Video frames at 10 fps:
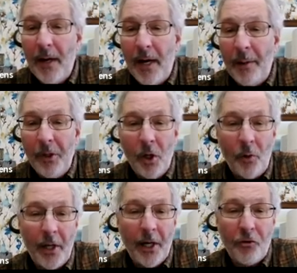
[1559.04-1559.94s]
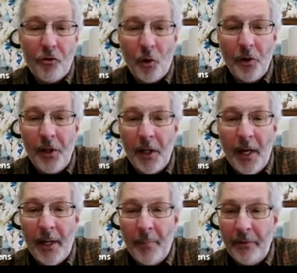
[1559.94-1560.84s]
you got to shorten the
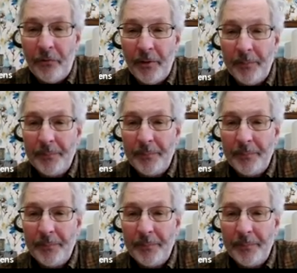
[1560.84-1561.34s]
economizer.